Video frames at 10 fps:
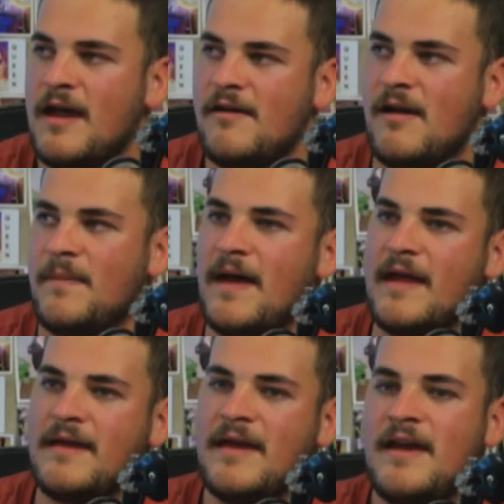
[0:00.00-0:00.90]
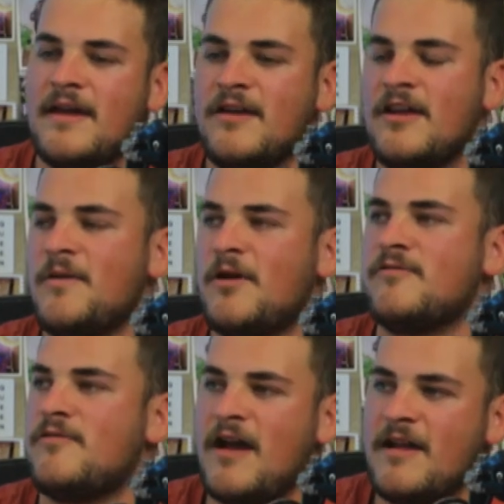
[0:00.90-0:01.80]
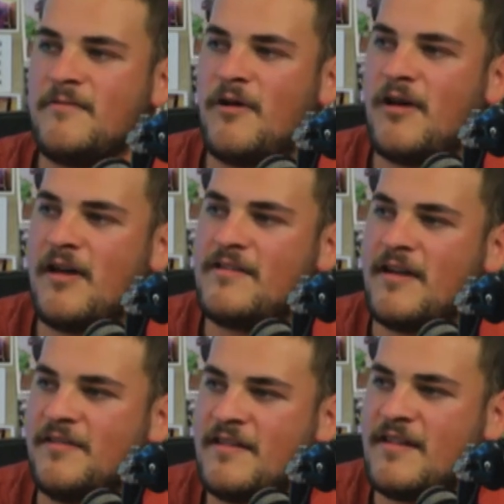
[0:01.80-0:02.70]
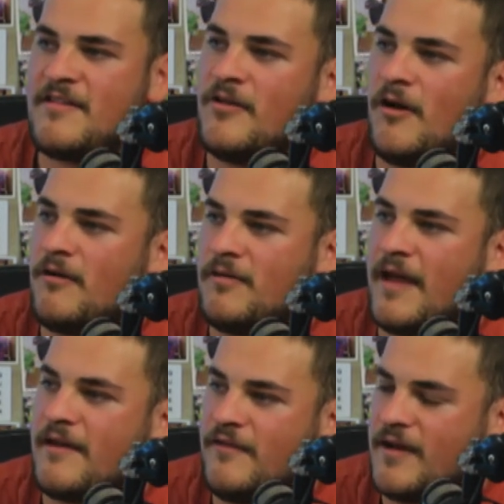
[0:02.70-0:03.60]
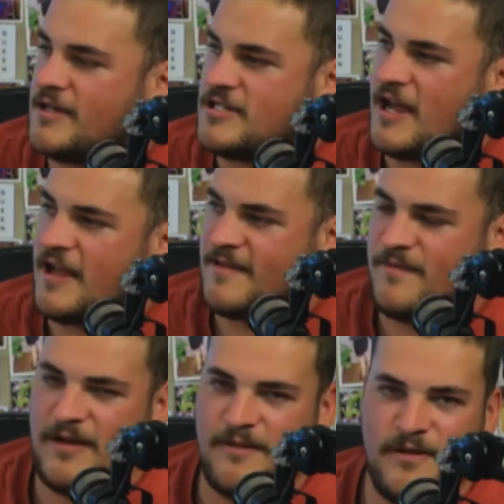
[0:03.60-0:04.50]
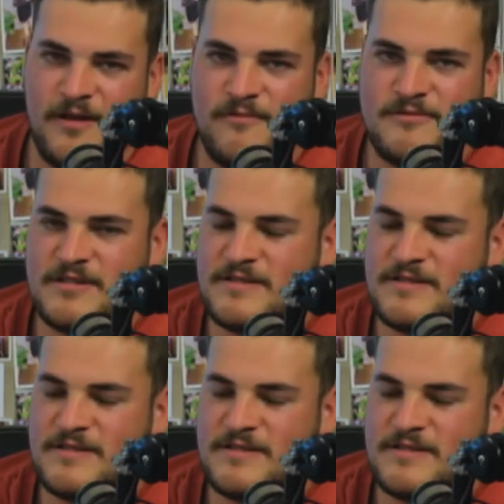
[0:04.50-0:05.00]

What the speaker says: Where I'm like, you know what, writing wise, like this is not like fucking Shakespeare, but it was just